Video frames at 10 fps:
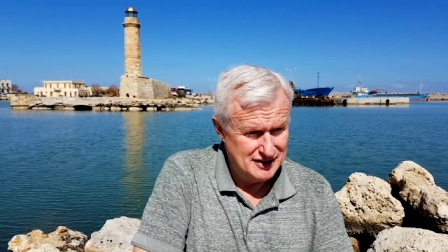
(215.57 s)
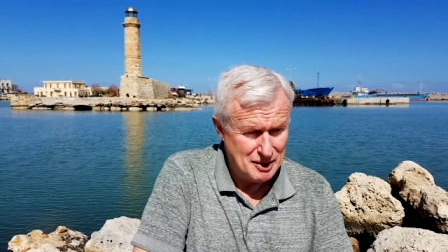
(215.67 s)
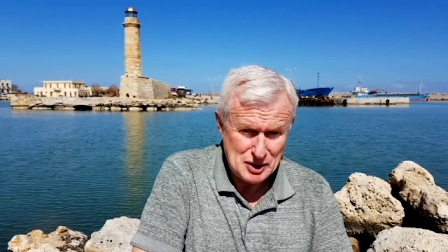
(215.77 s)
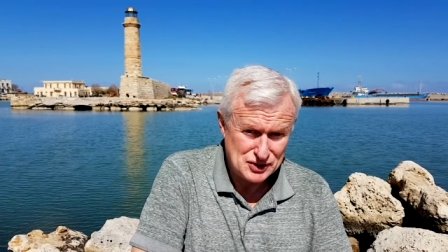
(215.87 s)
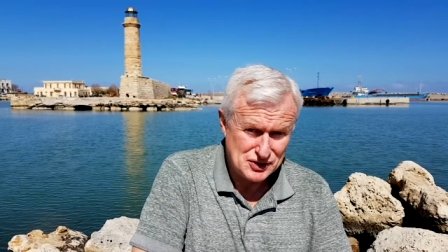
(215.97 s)

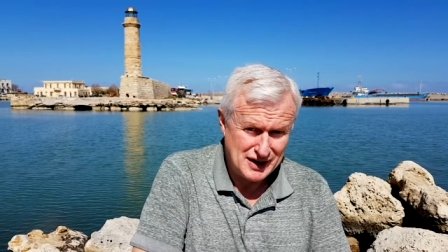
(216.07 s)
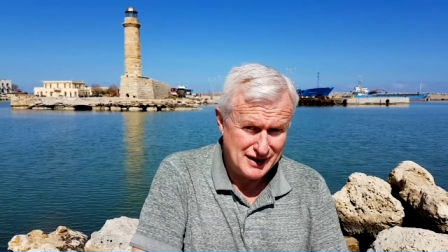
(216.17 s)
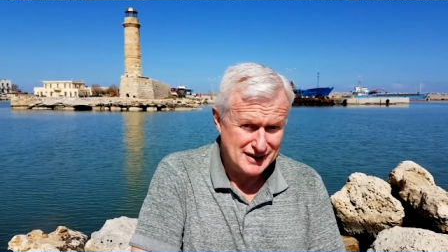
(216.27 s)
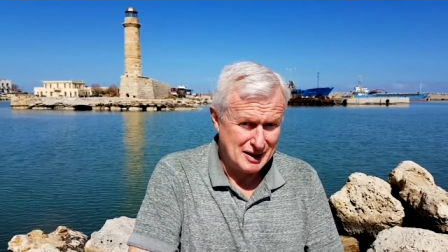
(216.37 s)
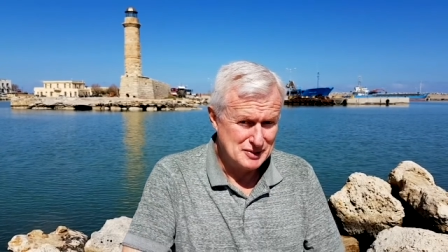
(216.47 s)
I'm not sure how
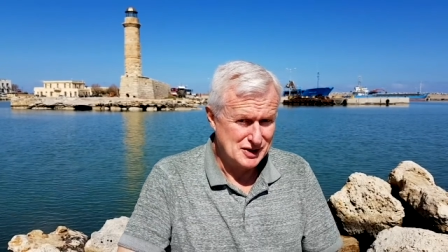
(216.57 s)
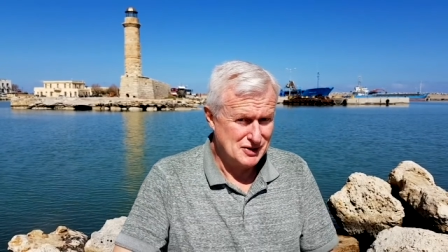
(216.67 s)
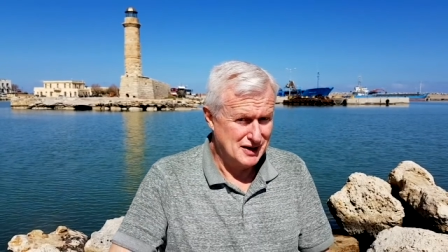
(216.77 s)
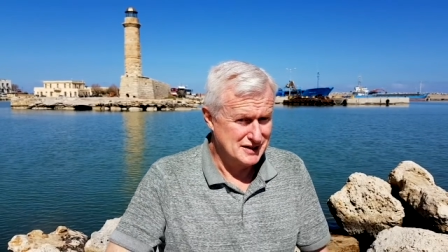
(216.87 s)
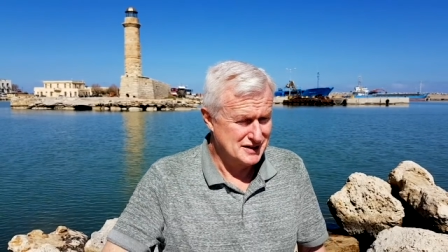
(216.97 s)
it comes
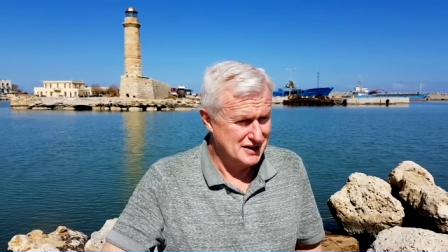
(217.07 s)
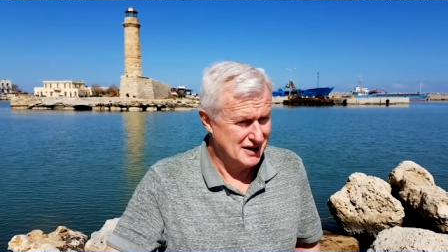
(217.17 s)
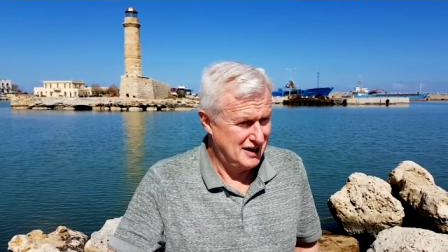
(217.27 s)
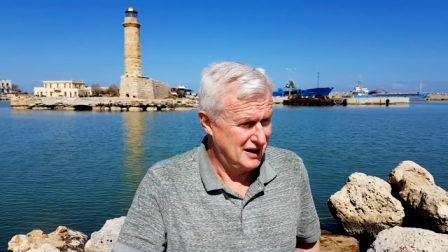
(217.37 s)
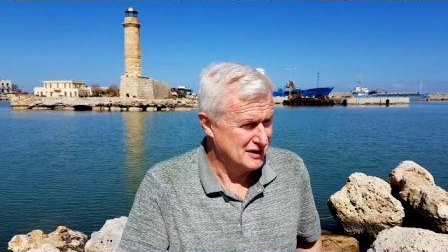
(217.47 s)
across
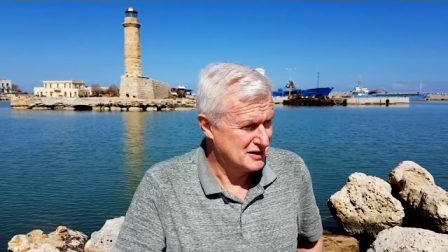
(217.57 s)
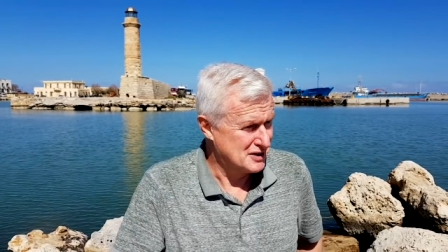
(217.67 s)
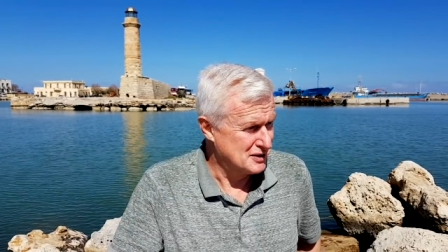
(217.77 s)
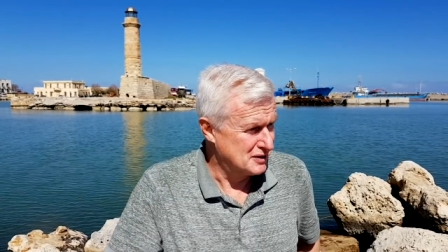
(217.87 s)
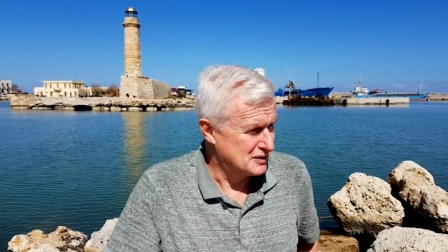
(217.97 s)
uh,
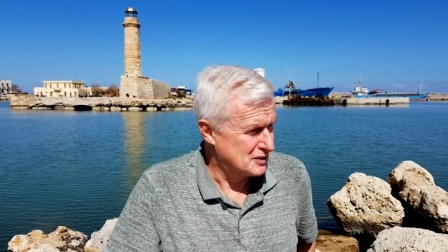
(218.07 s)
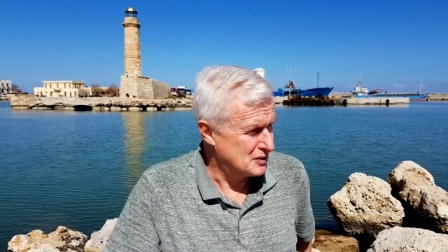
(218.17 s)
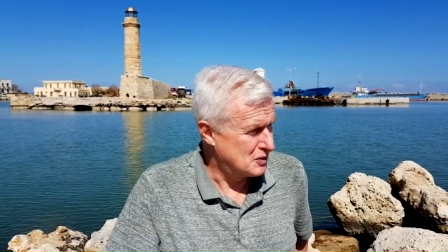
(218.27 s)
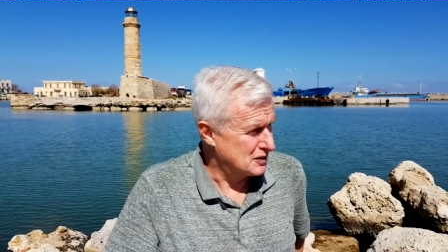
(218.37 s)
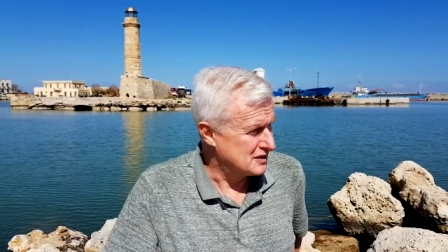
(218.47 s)
to to
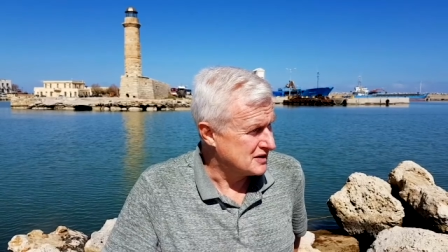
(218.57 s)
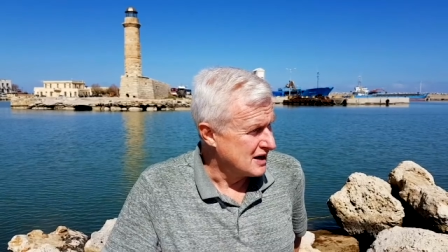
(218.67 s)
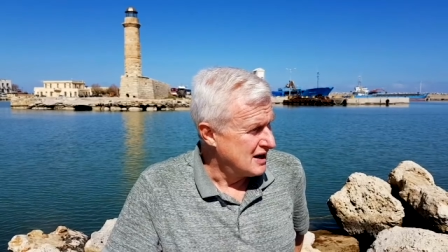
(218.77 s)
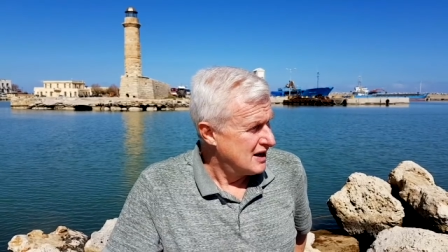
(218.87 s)
an audience.